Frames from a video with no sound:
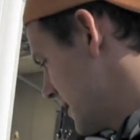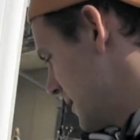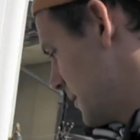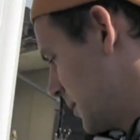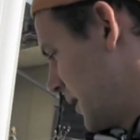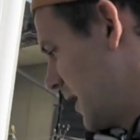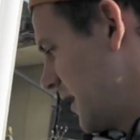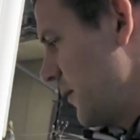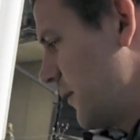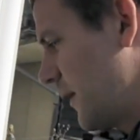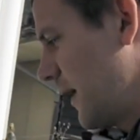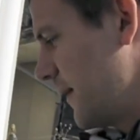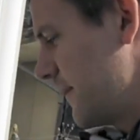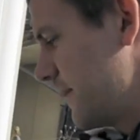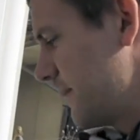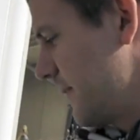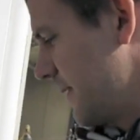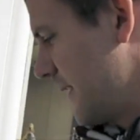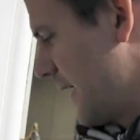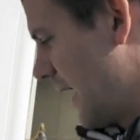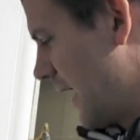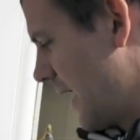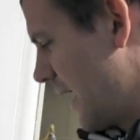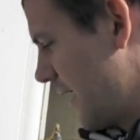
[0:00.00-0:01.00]
But anyway,
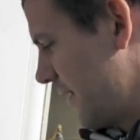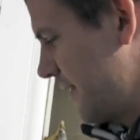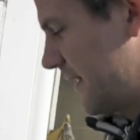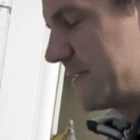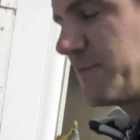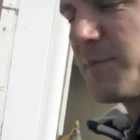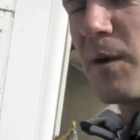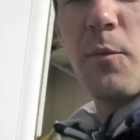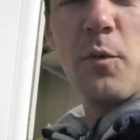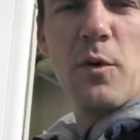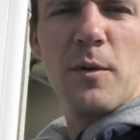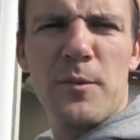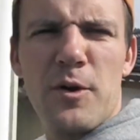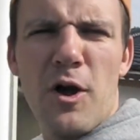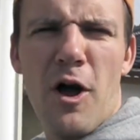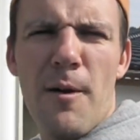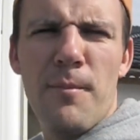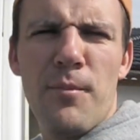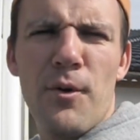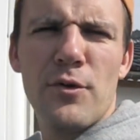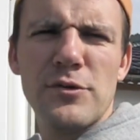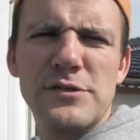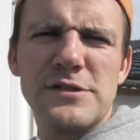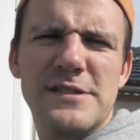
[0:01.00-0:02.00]
that's my worm
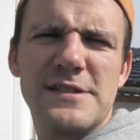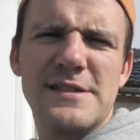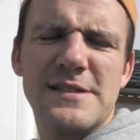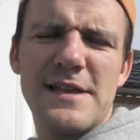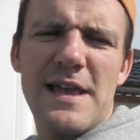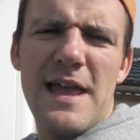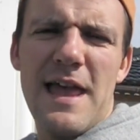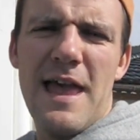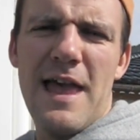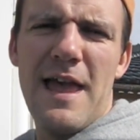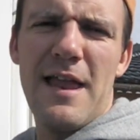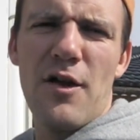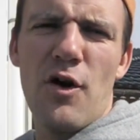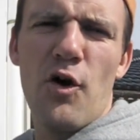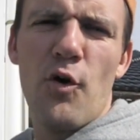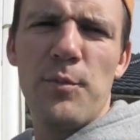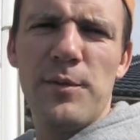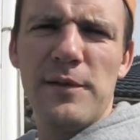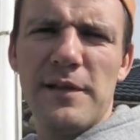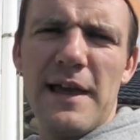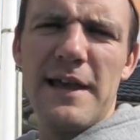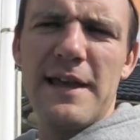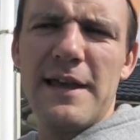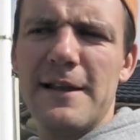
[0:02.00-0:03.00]
compost, and I hope
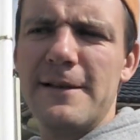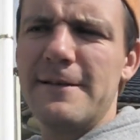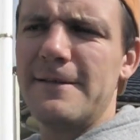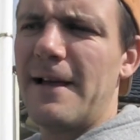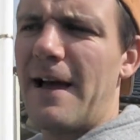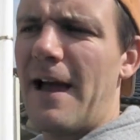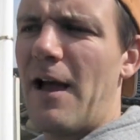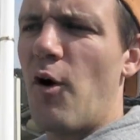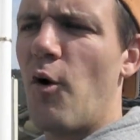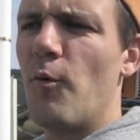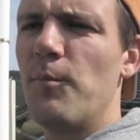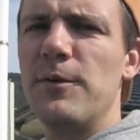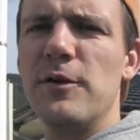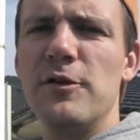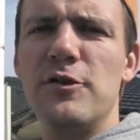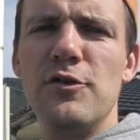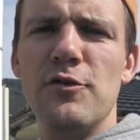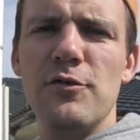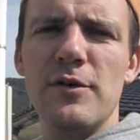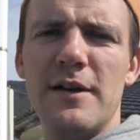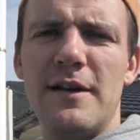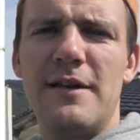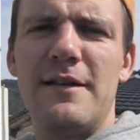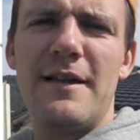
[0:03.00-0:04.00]
you like it. I hope you
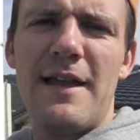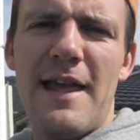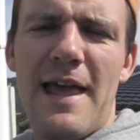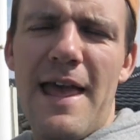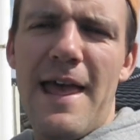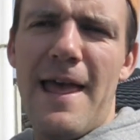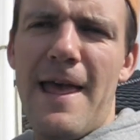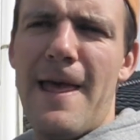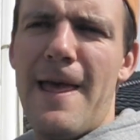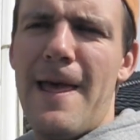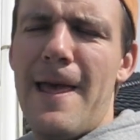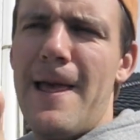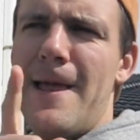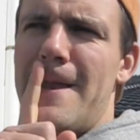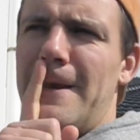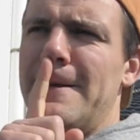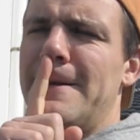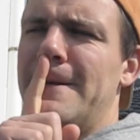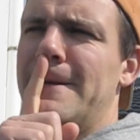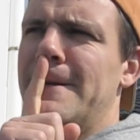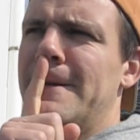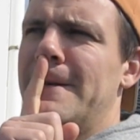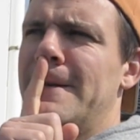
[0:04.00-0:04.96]
do it, and